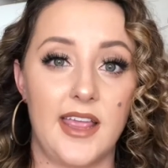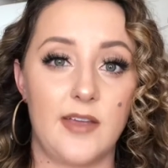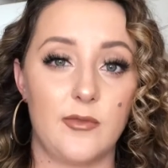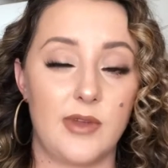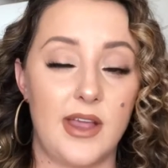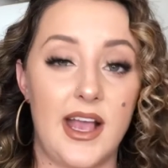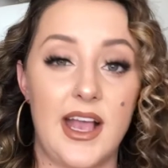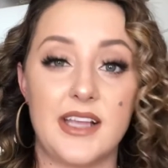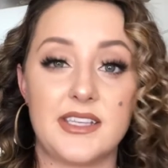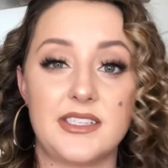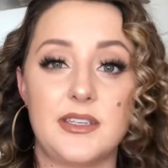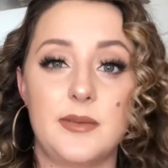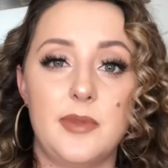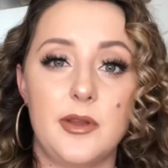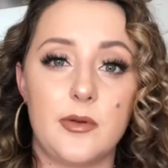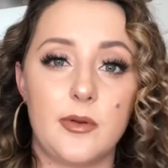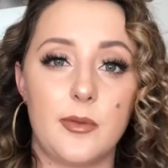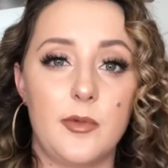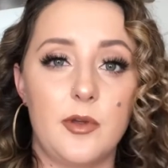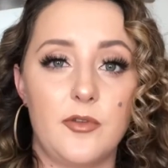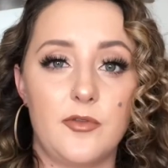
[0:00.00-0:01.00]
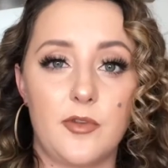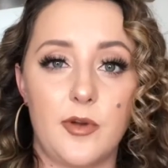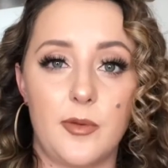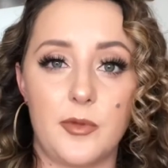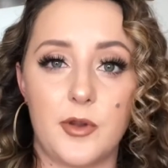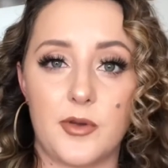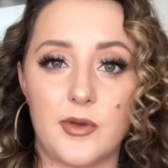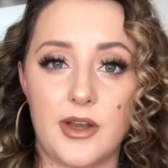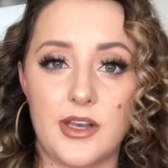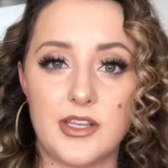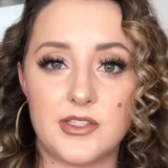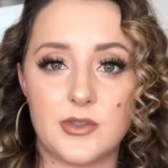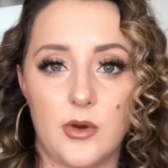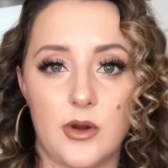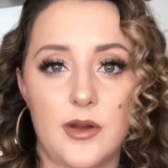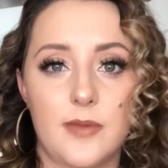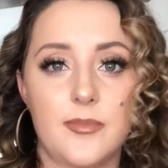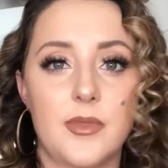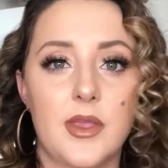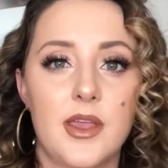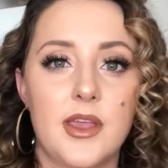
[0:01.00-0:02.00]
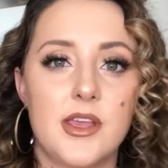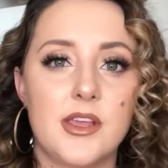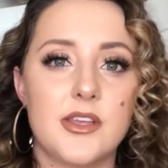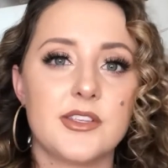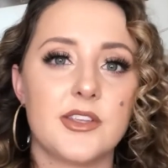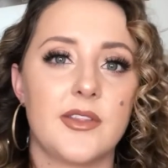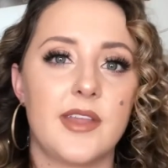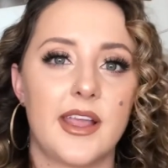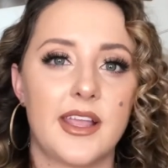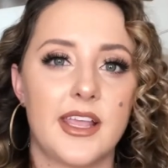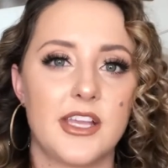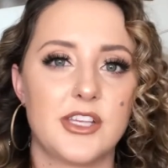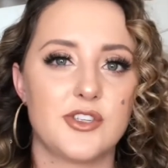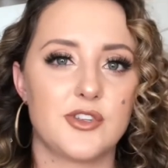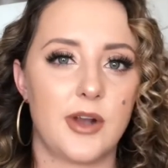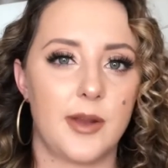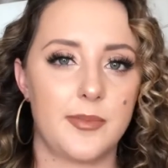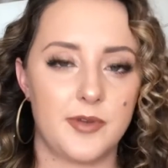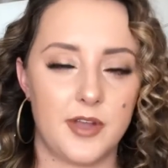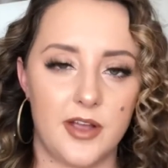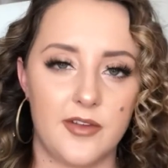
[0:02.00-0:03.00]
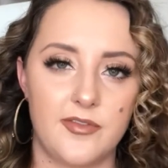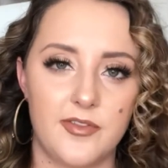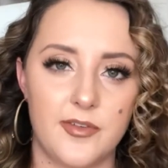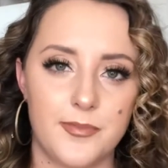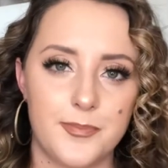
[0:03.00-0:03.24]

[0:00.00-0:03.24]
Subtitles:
has to be removed from your credit score. So that gets dropped off.